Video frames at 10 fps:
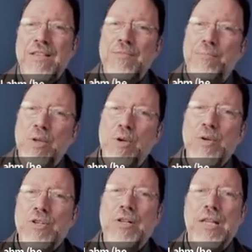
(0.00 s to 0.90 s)

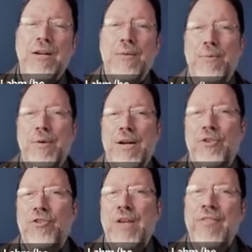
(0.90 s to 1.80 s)
bluish clinker
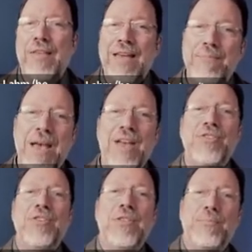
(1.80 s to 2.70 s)
bricks, and that
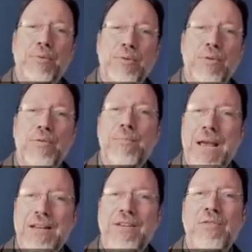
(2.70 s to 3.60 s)
matches the blue, the
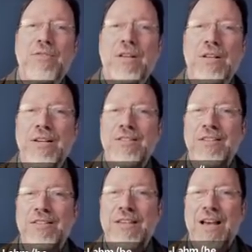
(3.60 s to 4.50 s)
painted utilities
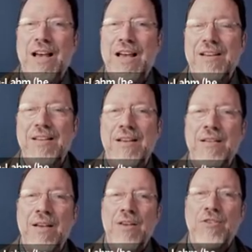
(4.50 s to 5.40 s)
inside.
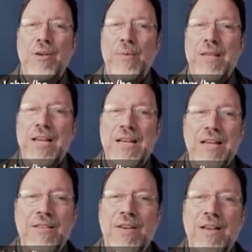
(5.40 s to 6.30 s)
Some of the
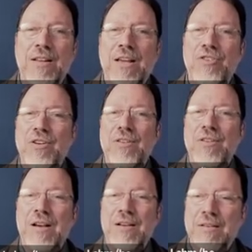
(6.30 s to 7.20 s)
heating and
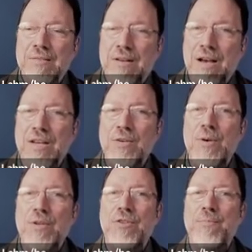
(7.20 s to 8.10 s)
ventilation
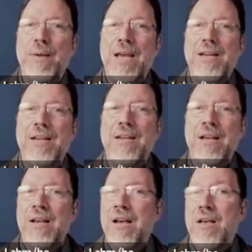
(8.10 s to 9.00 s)
conduits are painted.
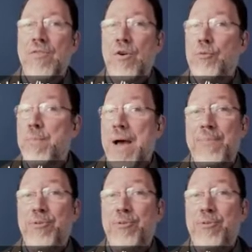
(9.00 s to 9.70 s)
Those pipes